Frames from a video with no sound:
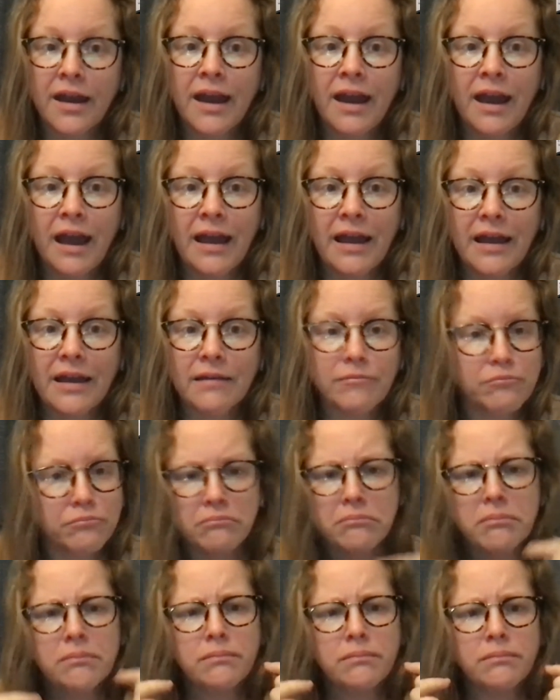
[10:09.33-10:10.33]
hey,
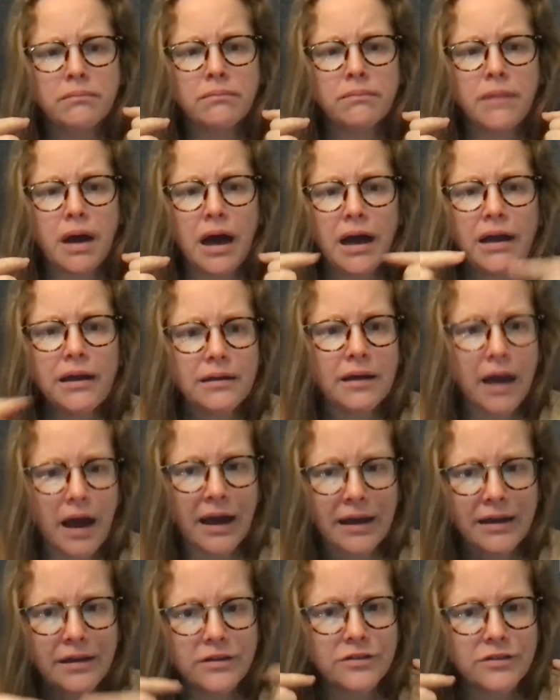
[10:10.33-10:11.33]

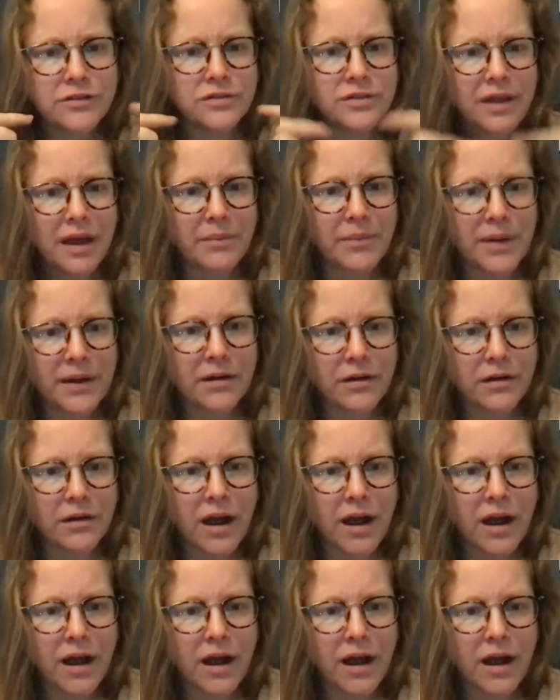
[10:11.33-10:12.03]
I could do that better.